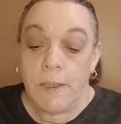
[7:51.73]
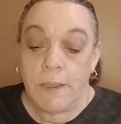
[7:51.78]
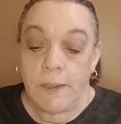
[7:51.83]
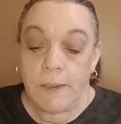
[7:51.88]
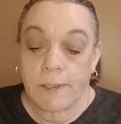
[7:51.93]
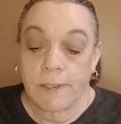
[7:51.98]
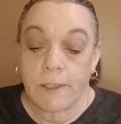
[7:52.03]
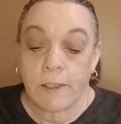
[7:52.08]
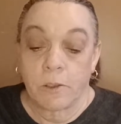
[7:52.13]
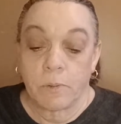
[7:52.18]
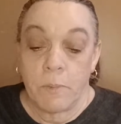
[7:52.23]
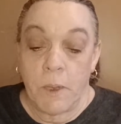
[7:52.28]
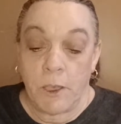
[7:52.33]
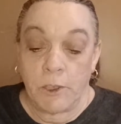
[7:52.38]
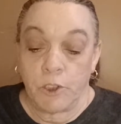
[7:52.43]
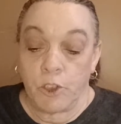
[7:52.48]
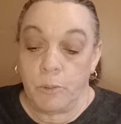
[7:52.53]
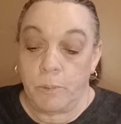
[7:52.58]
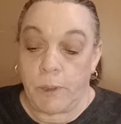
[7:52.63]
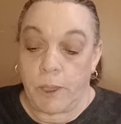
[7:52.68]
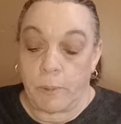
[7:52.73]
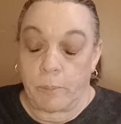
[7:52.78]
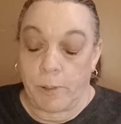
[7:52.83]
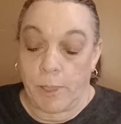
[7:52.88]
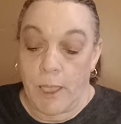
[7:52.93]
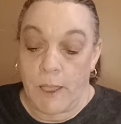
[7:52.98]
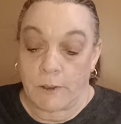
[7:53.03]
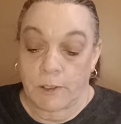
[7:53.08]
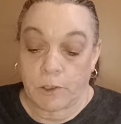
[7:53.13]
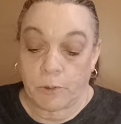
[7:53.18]
It says, may you be
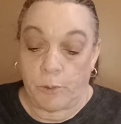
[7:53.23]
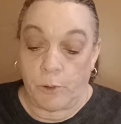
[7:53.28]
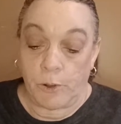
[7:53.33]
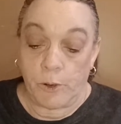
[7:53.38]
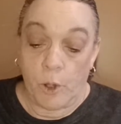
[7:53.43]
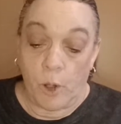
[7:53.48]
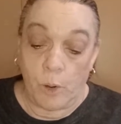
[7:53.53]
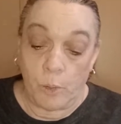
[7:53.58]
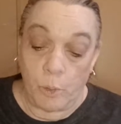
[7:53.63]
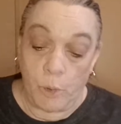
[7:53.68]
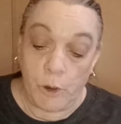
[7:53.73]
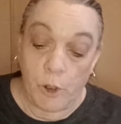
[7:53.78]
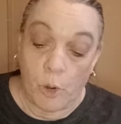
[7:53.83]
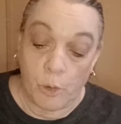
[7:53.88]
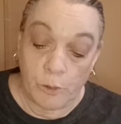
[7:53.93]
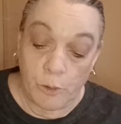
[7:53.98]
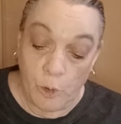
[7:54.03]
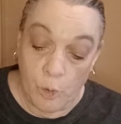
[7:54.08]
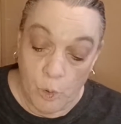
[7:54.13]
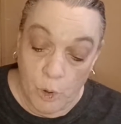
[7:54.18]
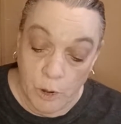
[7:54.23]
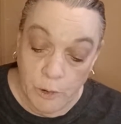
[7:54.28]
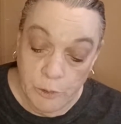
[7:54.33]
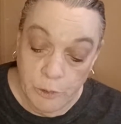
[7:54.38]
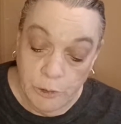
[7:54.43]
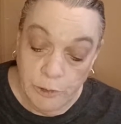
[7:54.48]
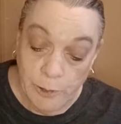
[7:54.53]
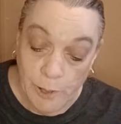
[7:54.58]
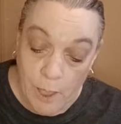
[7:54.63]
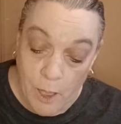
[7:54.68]
blessed with, with our
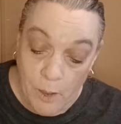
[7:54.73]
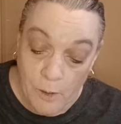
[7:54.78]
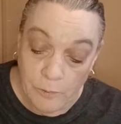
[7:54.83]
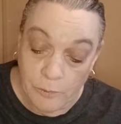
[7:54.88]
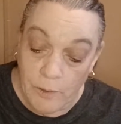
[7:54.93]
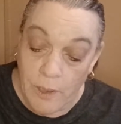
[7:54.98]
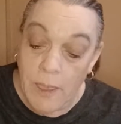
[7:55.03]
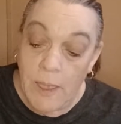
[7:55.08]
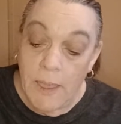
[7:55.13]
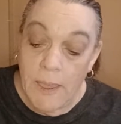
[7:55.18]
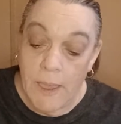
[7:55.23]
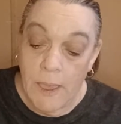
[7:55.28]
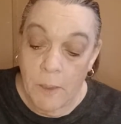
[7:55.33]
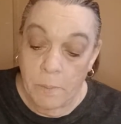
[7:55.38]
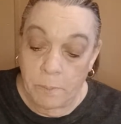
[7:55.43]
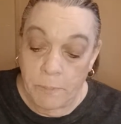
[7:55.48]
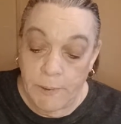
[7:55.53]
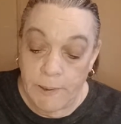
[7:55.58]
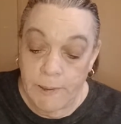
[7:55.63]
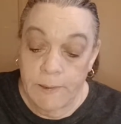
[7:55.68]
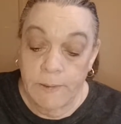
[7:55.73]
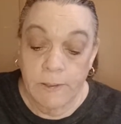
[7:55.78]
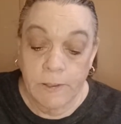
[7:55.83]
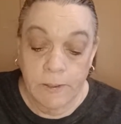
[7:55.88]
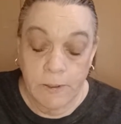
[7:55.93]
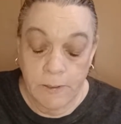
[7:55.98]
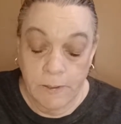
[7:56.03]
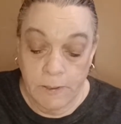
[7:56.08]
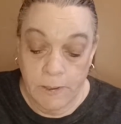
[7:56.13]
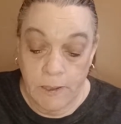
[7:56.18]
Lord's love and peace
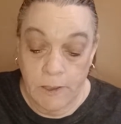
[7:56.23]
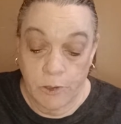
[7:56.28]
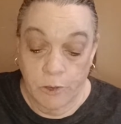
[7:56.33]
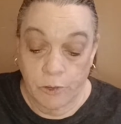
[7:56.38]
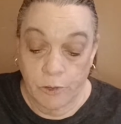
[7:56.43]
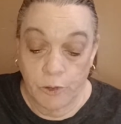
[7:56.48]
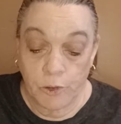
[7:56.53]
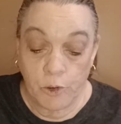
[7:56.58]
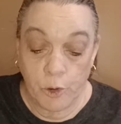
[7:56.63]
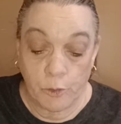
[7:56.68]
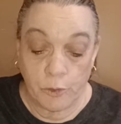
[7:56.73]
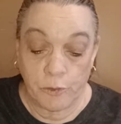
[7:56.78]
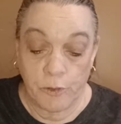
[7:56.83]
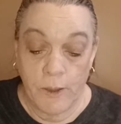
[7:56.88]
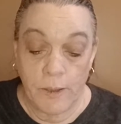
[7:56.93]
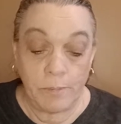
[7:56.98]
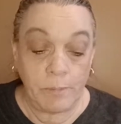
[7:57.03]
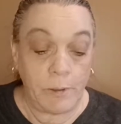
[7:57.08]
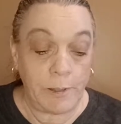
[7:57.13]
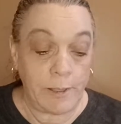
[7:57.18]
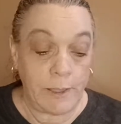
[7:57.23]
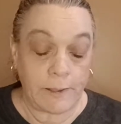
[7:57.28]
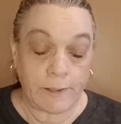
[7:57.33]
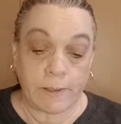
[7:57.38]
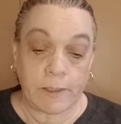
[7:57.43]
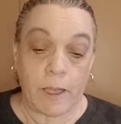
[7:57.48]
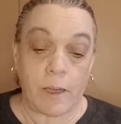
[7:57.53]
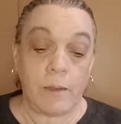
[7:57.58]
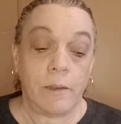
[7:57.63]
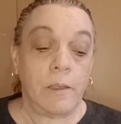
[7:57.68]
this Easter. Your friend,
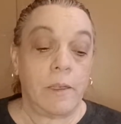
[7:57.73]
Melissa.